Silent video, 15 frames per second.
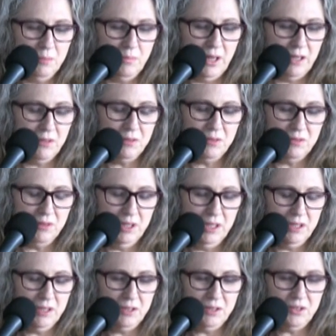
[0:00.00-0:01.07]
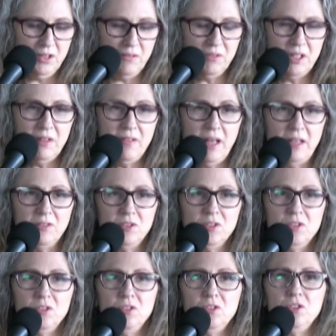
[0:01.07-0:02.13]
about
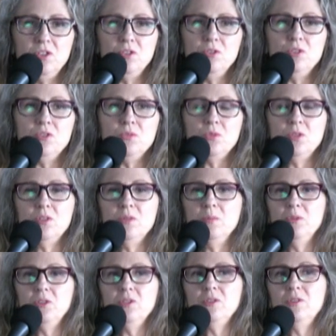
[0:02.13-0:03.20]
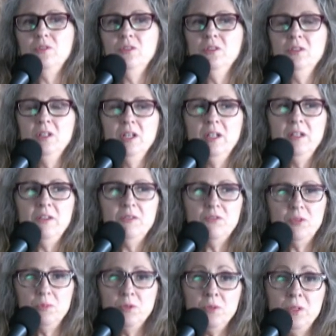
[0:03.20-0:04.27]
70,000 Jews were murdered
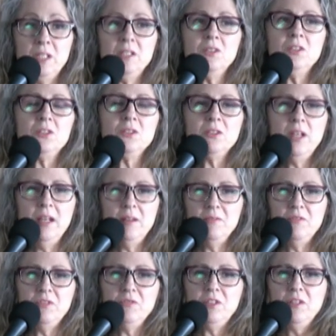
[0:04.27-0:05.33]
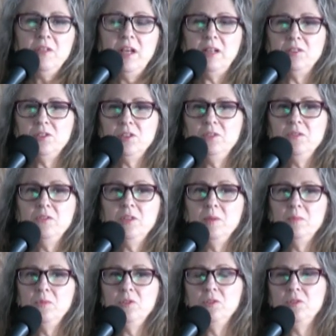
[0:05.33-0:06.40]
from Greece, and 50,000 of
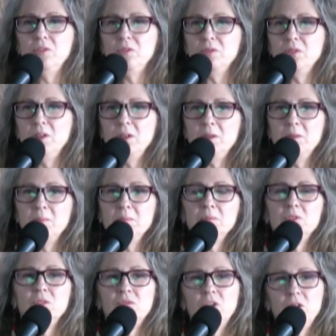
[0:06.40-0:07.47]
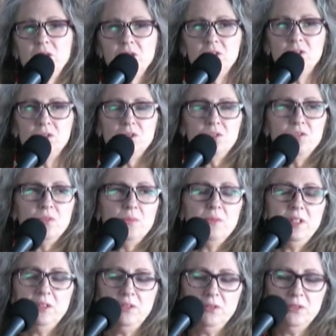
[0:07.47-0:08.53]
them were Sephardic Jews from
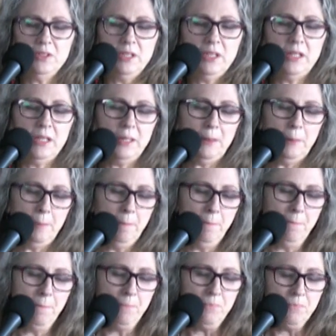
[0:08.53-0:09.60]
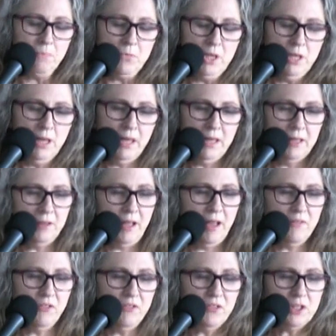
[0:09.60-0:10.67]
Thessaloniki. And
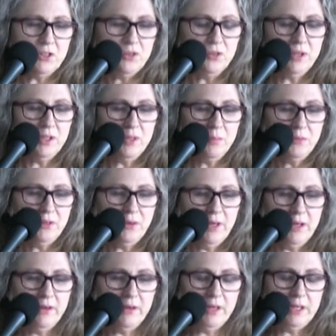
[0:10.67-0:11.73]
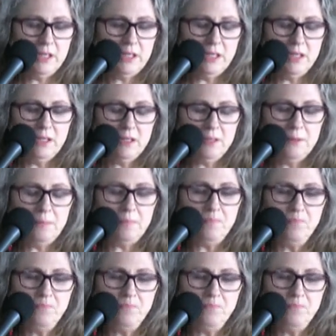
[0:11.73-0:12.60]
Eva Victoria Pereira